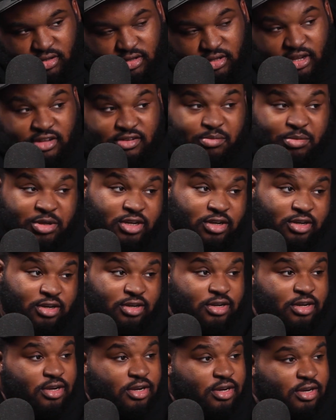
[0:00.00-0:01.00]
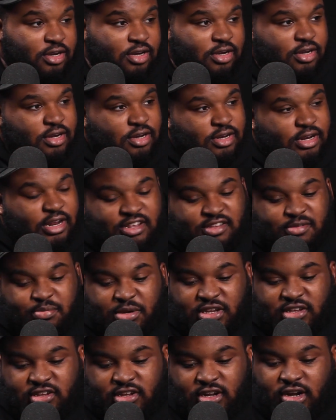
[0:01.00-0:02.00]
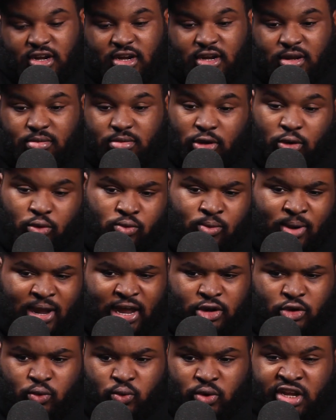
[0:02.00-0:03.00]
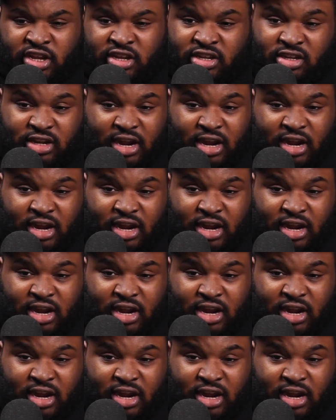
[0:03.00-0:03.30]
That's me. That's me sending her to, yo, you gotta do this.